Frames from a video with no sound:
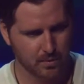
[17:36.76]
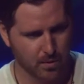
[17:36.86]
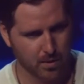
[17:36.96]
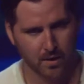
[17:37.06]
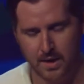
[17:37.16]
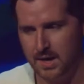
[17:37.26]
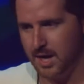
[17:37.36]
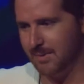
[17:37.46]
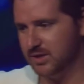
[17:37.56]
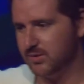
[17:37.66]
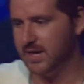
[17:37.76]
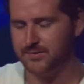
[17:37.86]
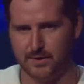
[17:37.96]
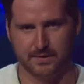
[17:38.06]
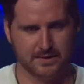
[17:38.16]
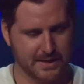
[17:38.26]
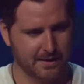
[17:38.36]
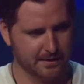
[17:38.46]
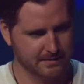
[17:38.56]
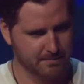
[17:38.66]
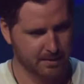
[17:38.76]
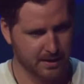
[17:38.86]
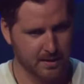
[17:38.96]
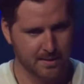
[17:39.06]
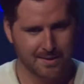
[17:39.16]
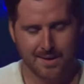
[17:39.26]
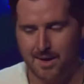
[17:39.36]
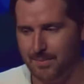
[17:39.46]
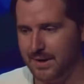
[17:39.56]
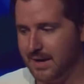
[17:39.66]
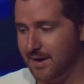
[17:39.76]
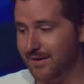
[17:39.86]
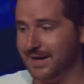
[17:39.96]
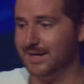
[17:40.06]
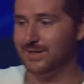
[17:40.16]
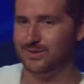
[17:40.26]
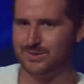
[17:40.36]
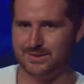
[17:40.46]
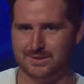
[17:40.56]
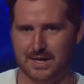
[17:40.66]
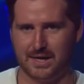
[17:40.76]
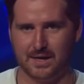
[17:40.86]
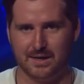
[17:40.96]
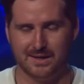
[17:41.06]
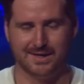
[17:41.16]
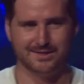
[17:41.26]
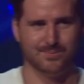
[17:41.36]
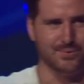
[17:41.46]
or am I transferring this data to somebody, but now I can use this data as a